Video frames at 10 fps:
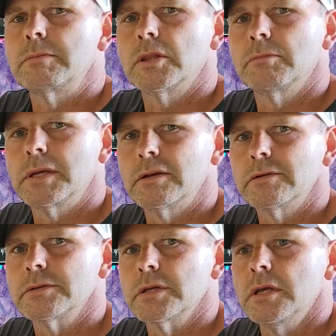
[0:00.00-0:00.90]

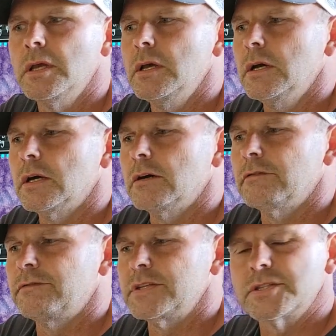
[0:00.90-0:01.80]
millimeters
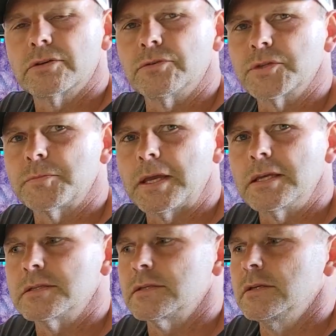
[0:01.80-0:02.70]
of physical
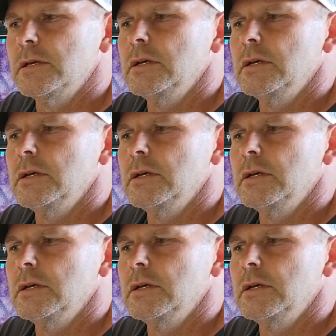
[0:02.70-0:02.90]
space.